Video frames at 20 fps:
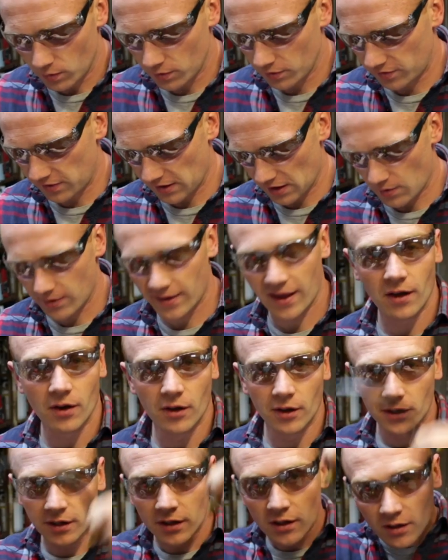We'll see how we get
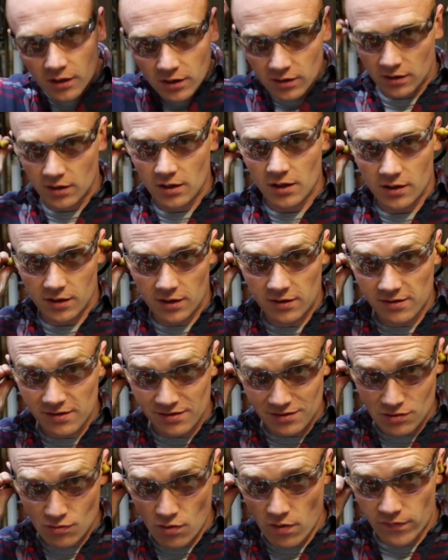on. This
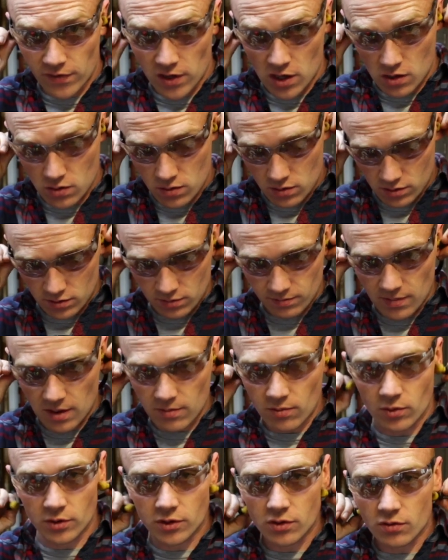isn't a review.
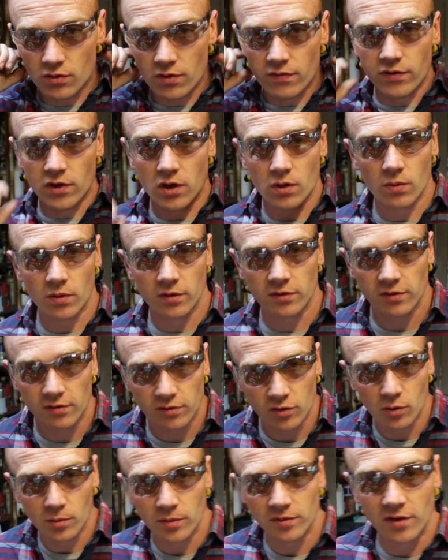Maybe we'll do a review once I
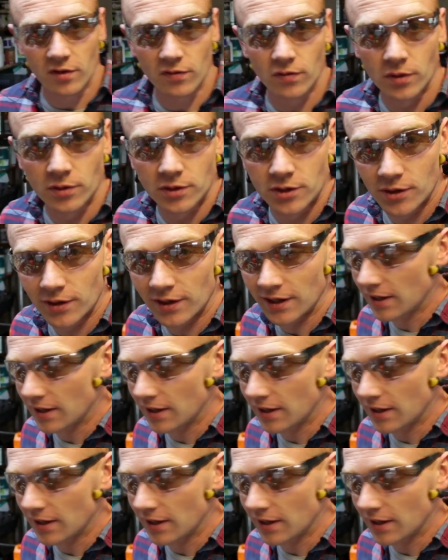taught myself what I'm doing